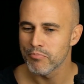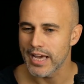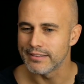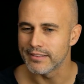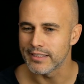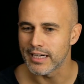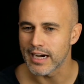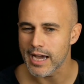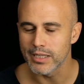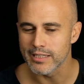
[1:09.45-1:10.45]
And
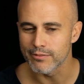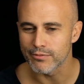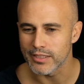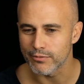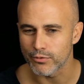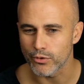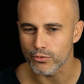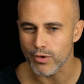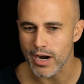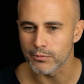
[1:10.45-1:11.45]
I believe for a
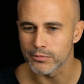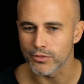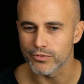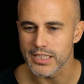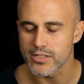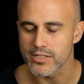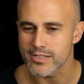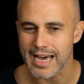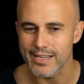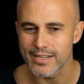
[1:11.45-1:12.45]
round of this
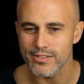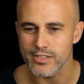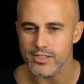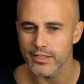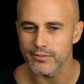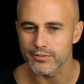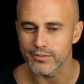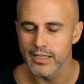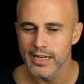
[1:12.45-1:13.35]
size is kind of,